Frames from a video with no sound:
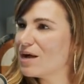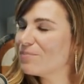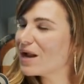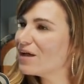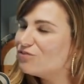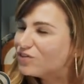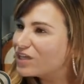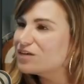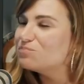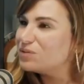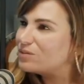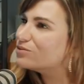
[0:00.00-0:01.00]
But I feel
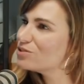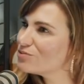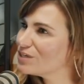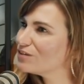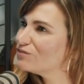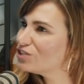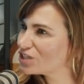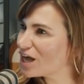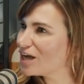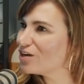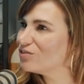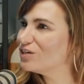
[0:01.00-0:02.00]
like people don't give
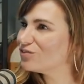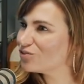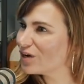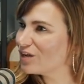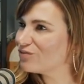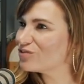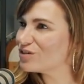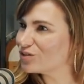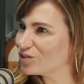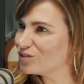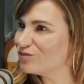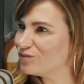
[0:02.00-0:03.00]
Chicago enough credit for their
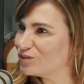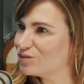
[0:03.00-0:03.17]
good food.